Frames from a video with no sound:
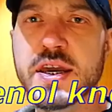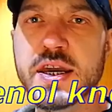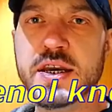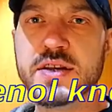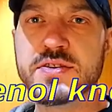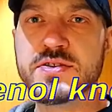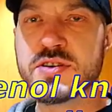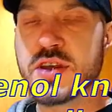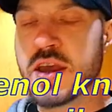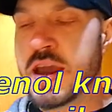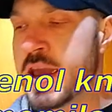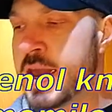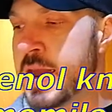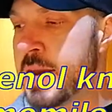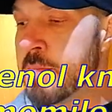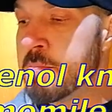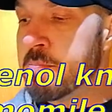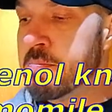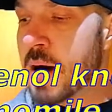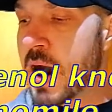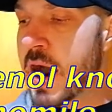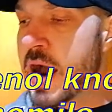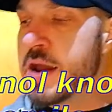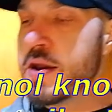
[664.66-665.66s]
It's a
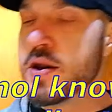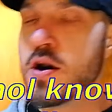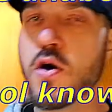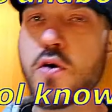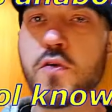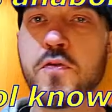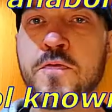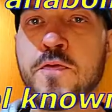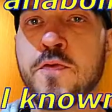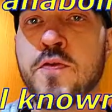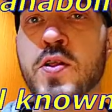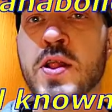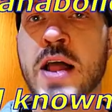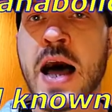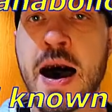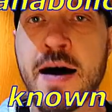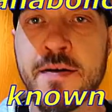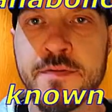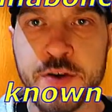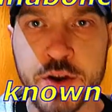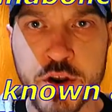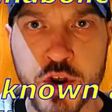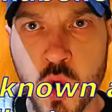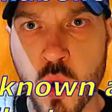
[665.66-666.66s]

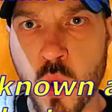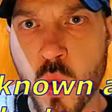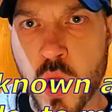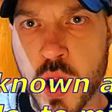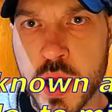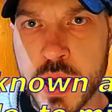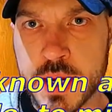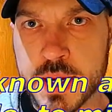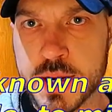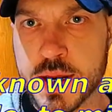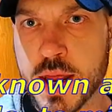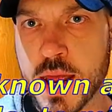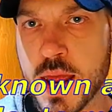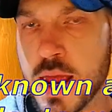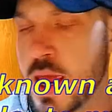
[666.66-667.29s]
bioflavonoid,